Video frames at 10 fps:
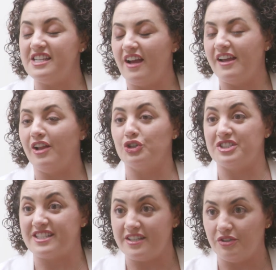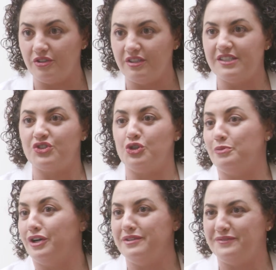T I L, or T I L, is
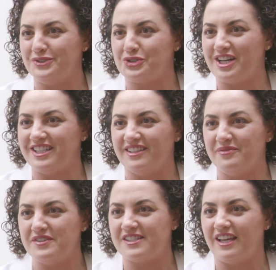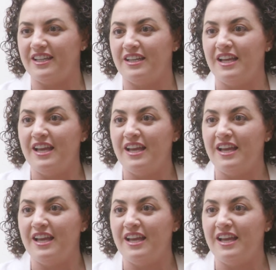tumor-infiltrating lymphocyte,